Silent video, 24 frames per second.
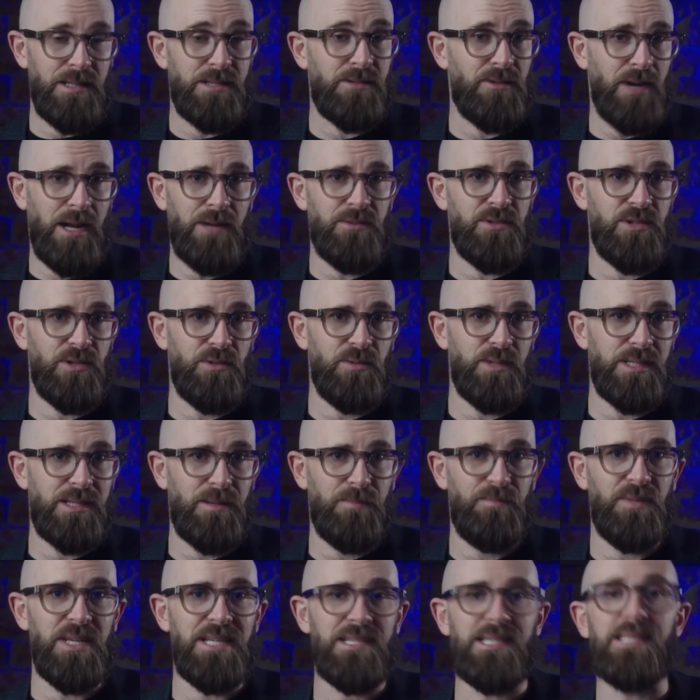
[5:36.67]
This crown jewel was
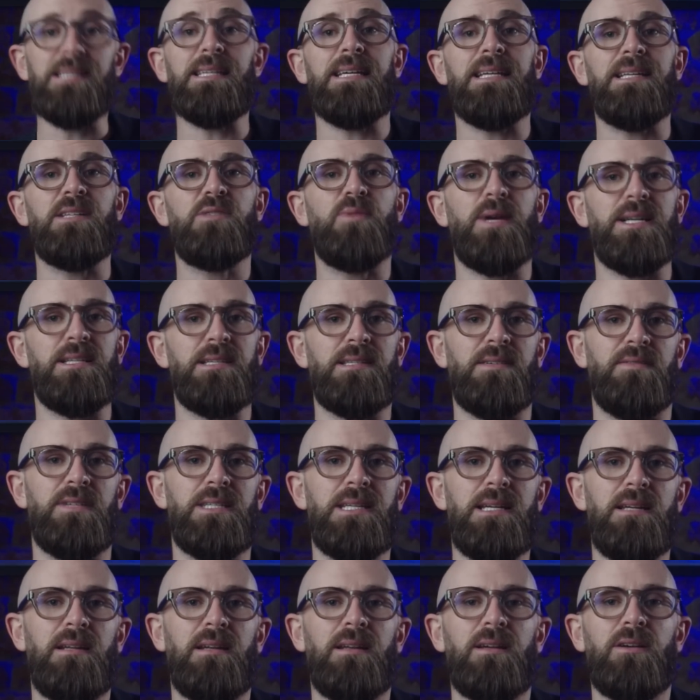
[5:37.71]
completed in
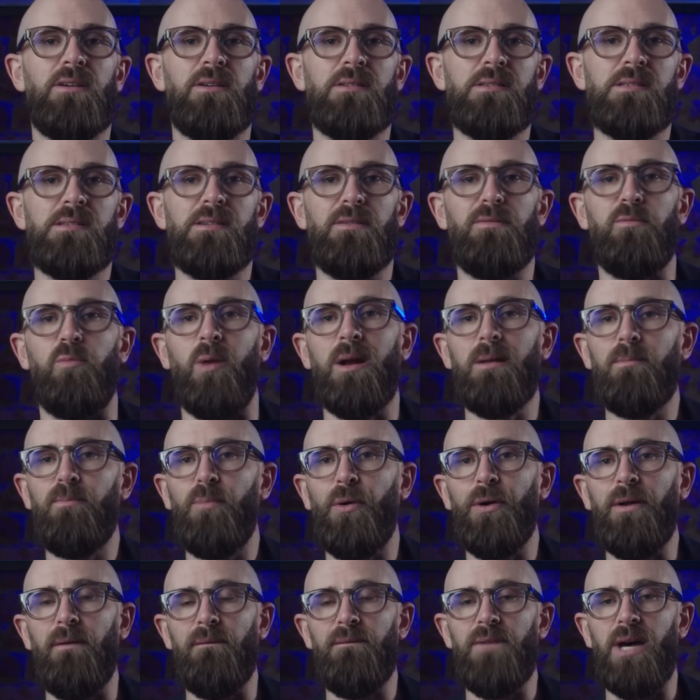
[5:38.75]
2017 at a cost of
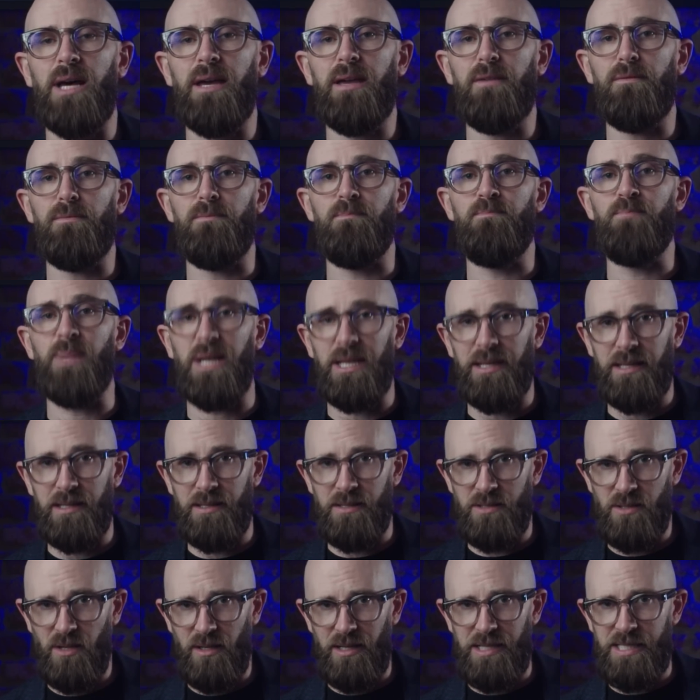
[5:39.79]
$1.5
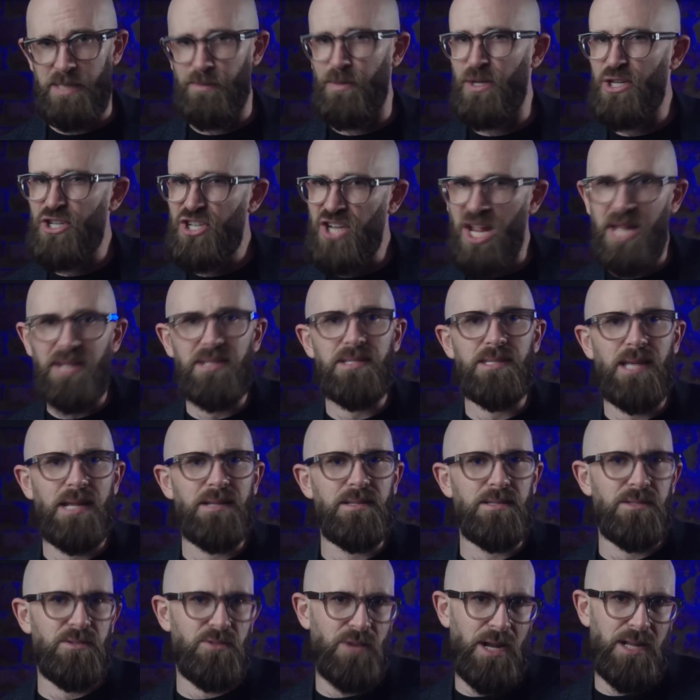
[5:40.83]
billion. But
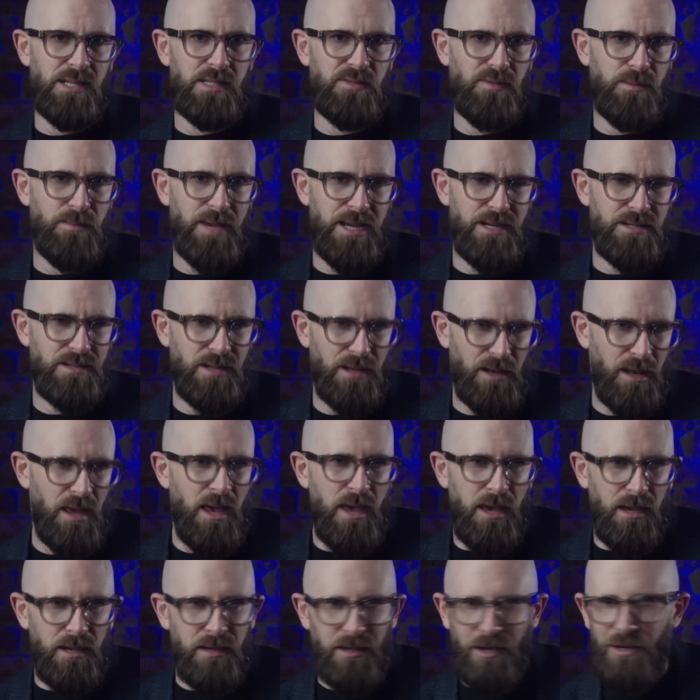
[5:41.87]
Shenzhen's transformation
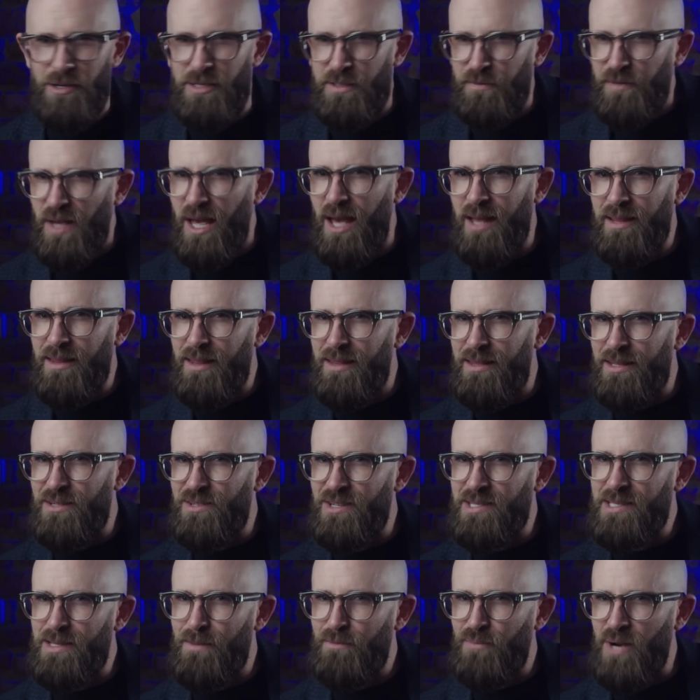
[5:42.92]
goes further than
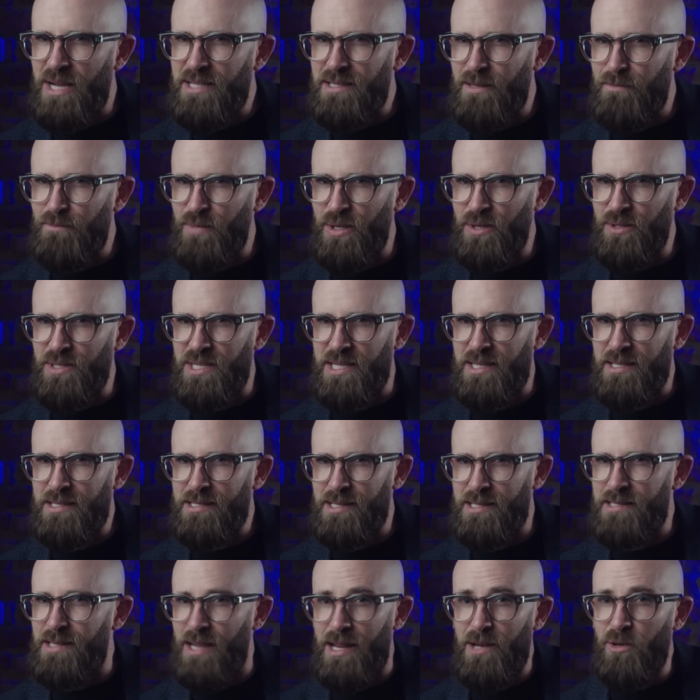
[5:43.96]
just impressive
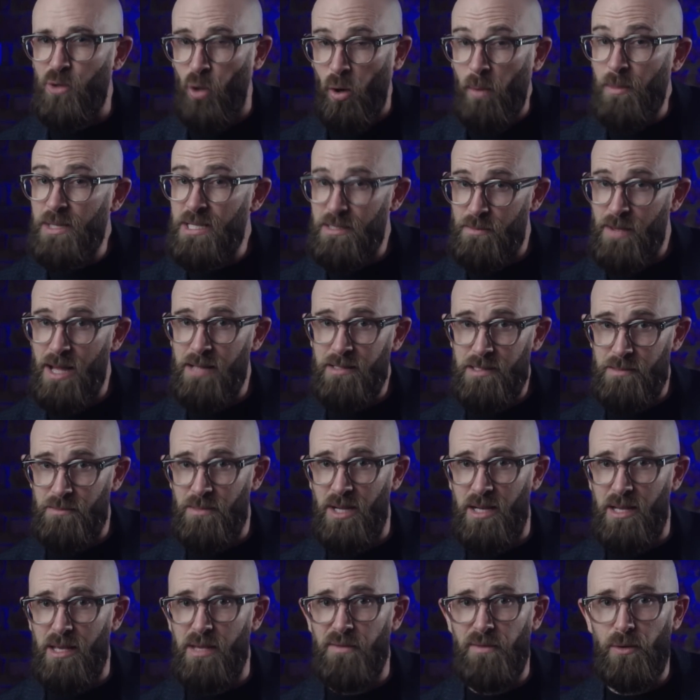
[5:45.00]
buildings, as enormous amounts of
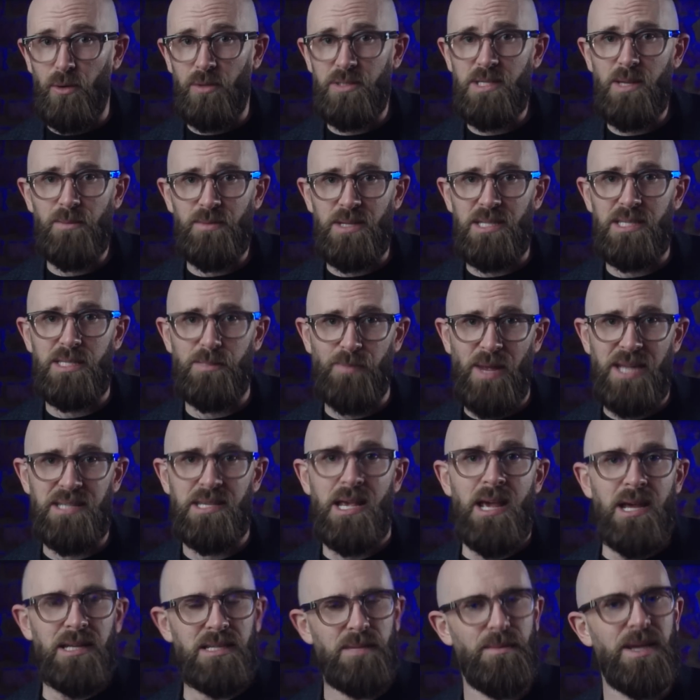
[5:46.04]
money have also been spent
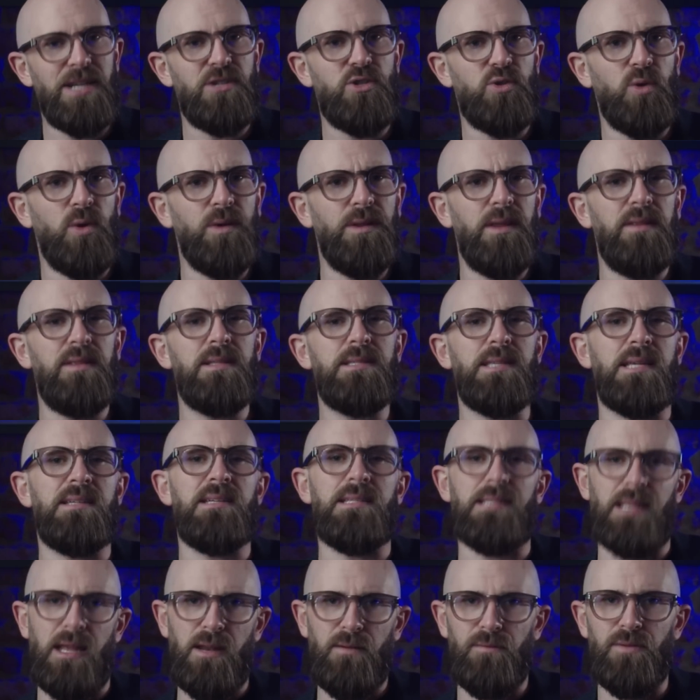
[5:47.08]
to make sure that the
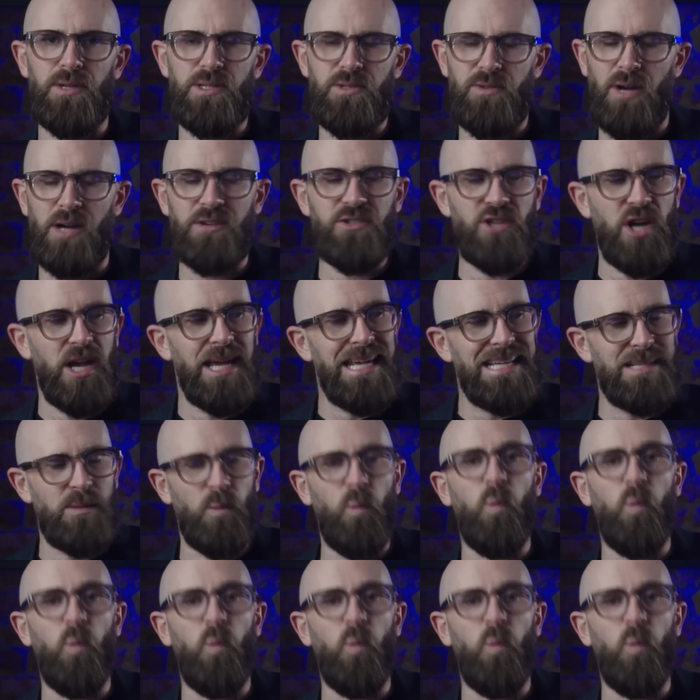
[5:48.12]
city's infrastructure is